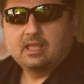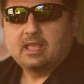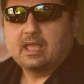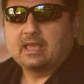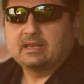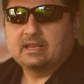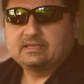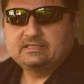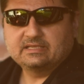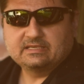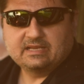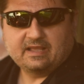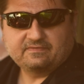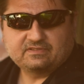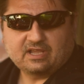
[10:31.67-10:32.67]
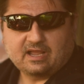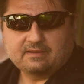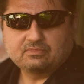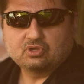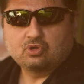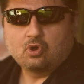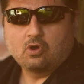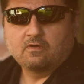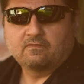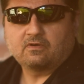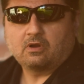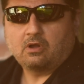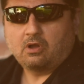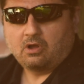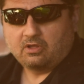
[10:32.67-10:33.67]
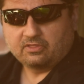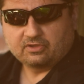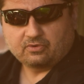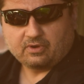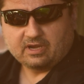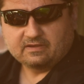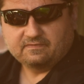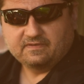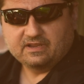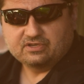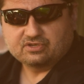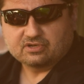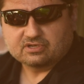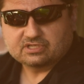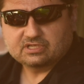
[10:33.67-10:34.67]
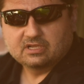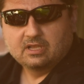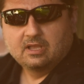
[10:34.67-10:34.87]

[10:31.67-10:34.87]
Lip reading: and I didn't have time to go over all the great features,